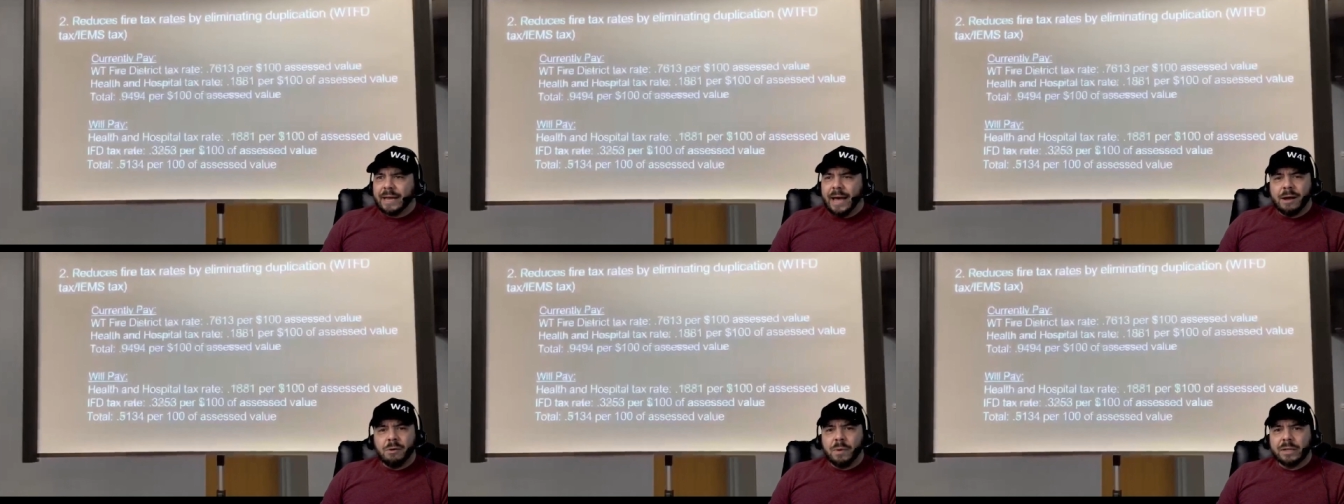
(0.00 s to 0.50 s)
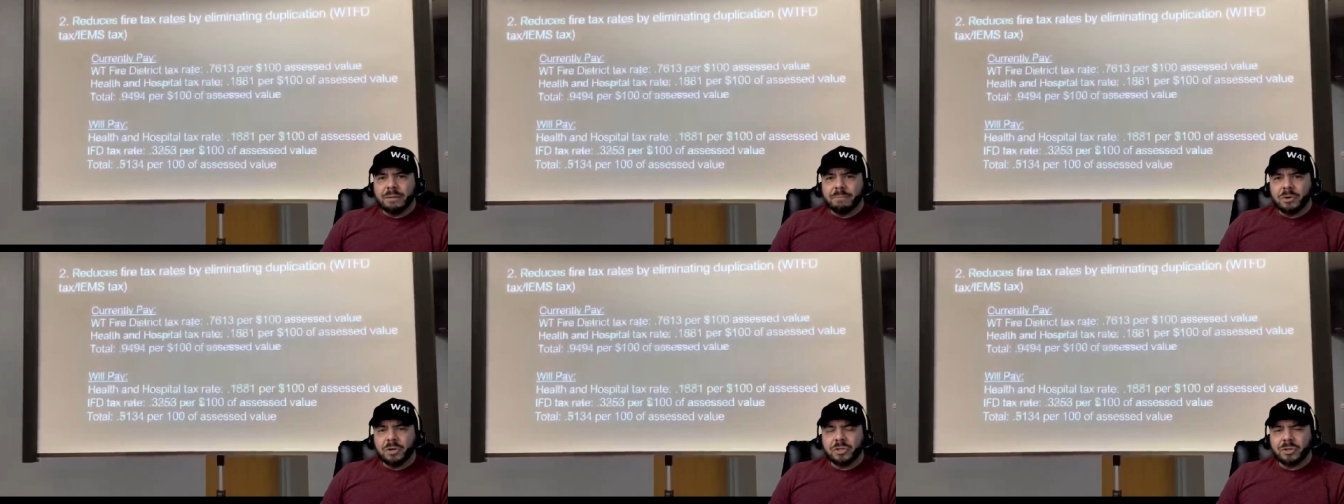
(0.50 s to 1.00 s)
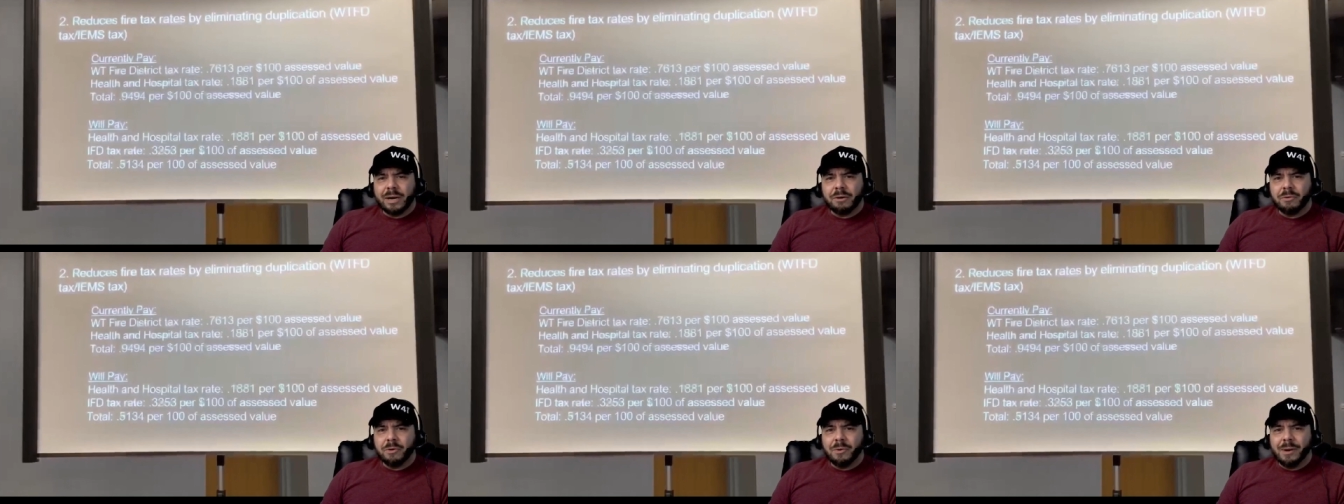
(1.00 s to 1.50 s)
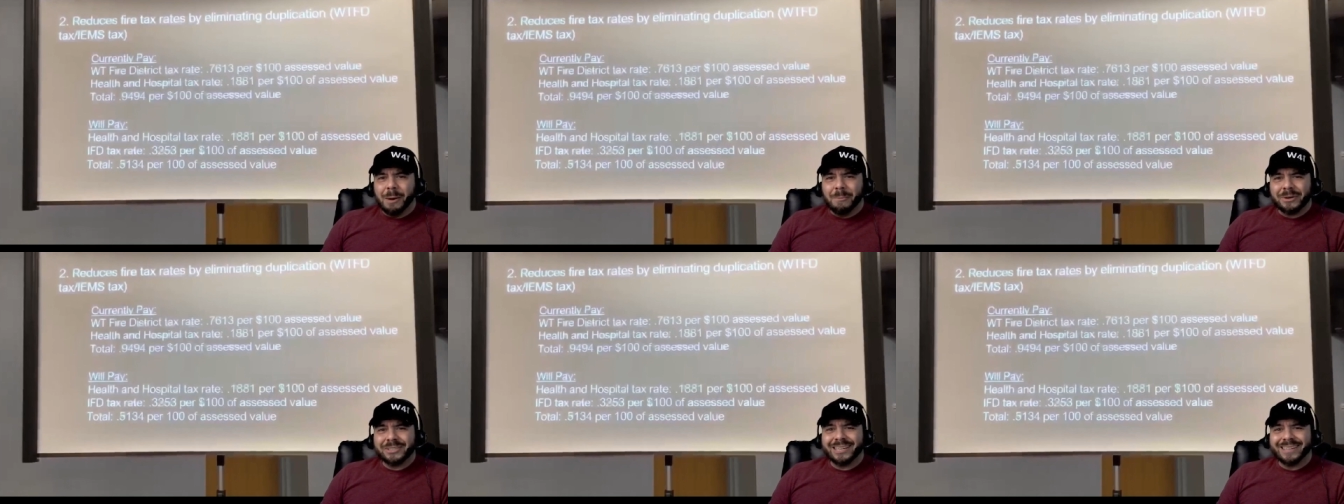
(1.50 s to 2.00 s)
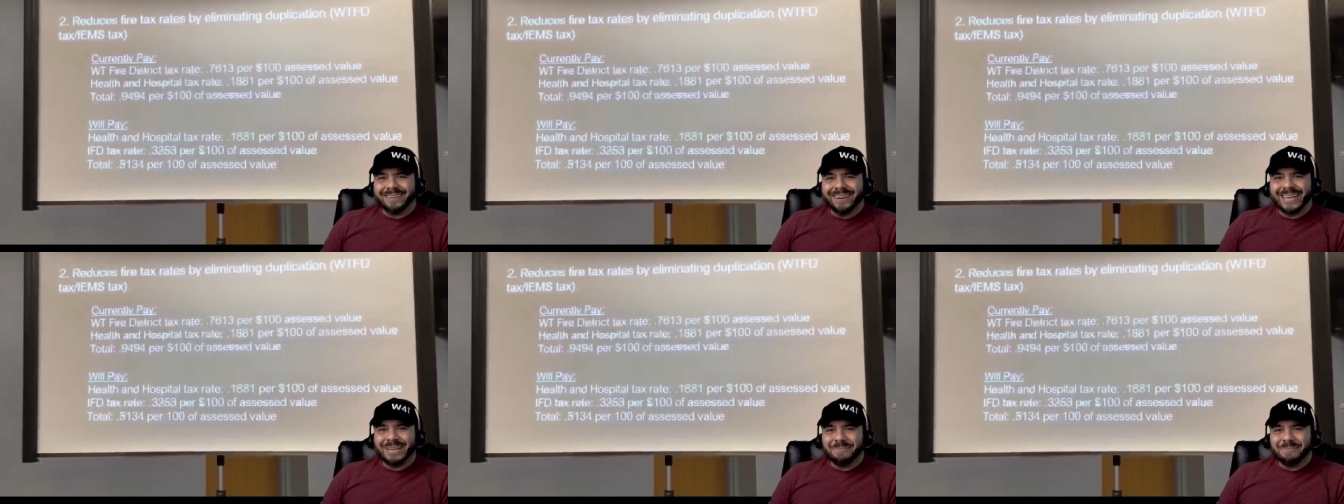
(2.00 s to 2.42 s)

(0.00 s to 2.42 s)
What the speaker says: I don't want the merger. I don't know how much clearer I can